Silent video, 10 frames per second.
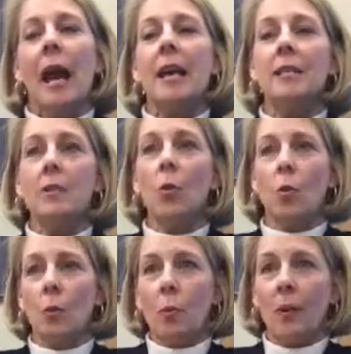as
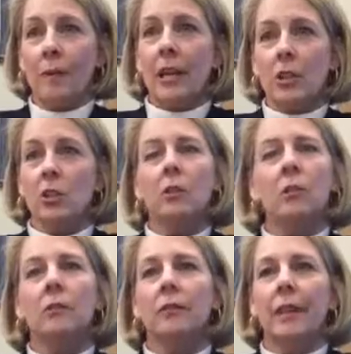
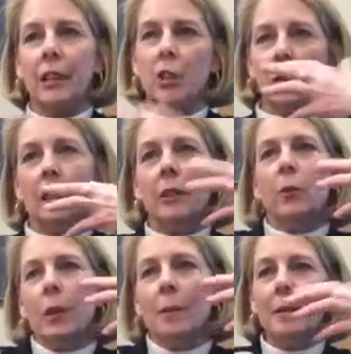professional,
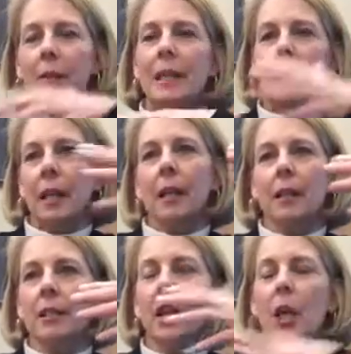veteran women, meaning
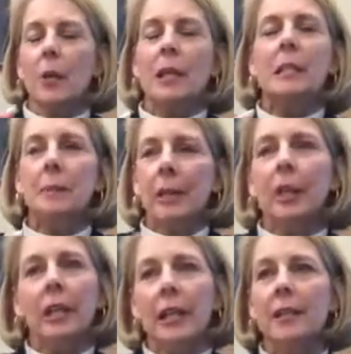
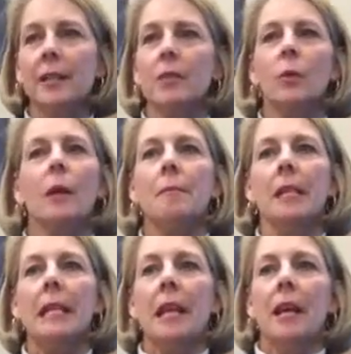experienced
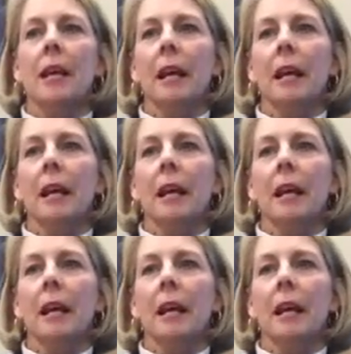women,